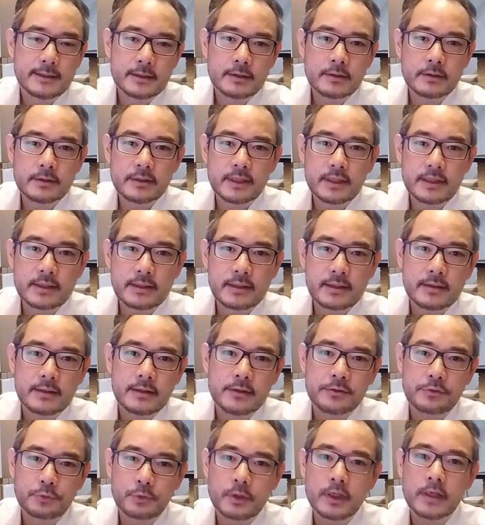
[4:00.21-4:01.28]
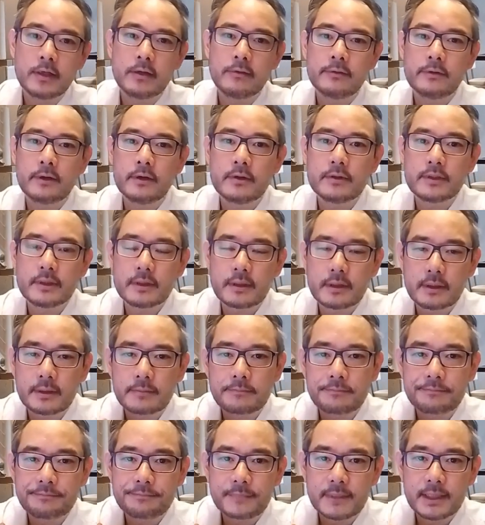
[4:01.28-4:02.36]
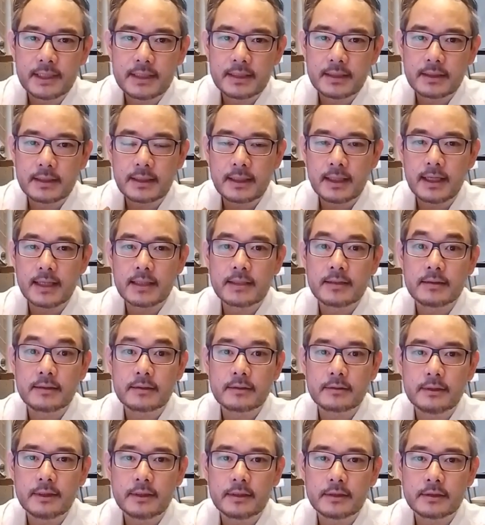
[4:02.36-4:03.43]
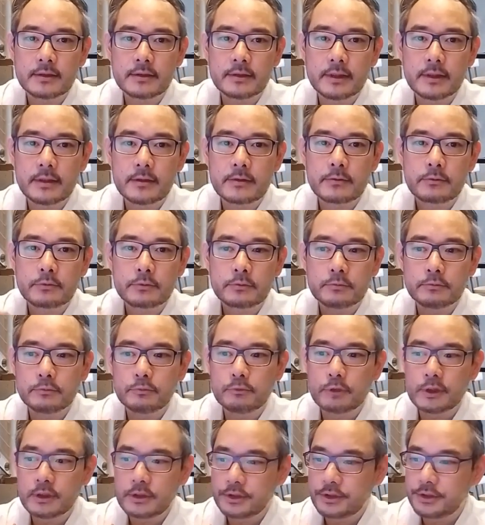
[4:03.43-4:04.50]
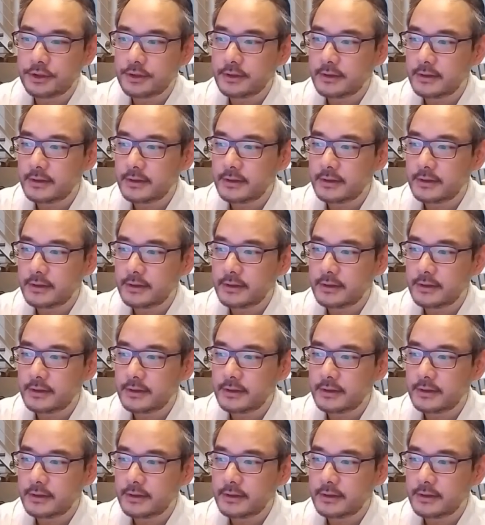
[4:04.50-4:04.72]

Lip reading: suggesting this way of causing a class circularity error, which